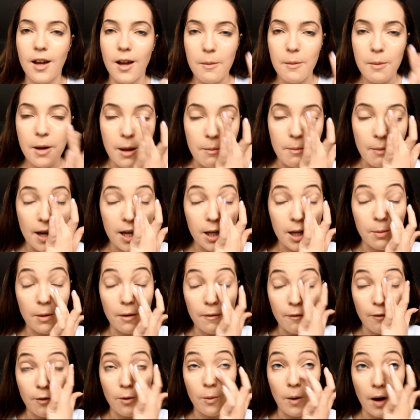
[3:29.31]
putting makeup on
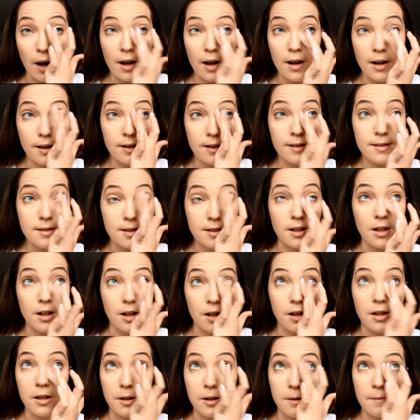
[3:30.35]
for work.
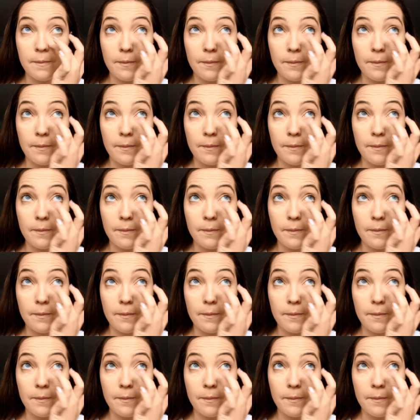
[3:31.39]
So